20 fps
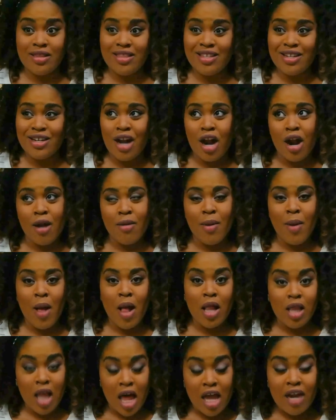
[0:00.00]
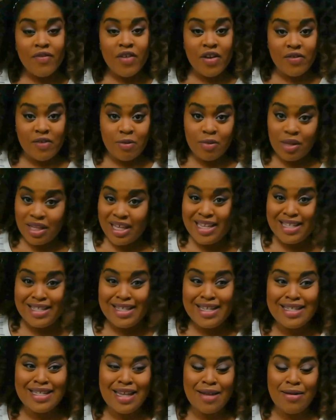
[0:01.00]
There are a lot of different
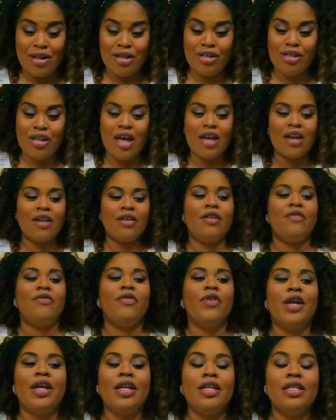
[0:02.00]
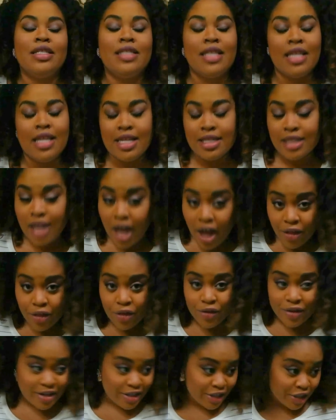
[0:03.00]
places and a lot of different cities
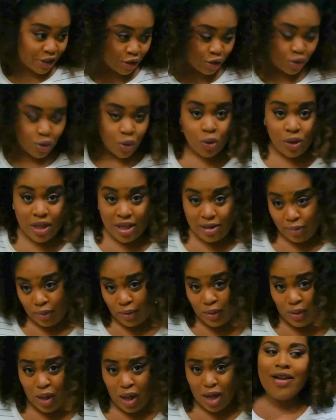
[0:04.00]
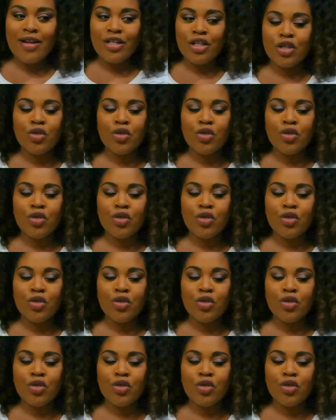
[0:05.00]
other than just Seoul and Busan.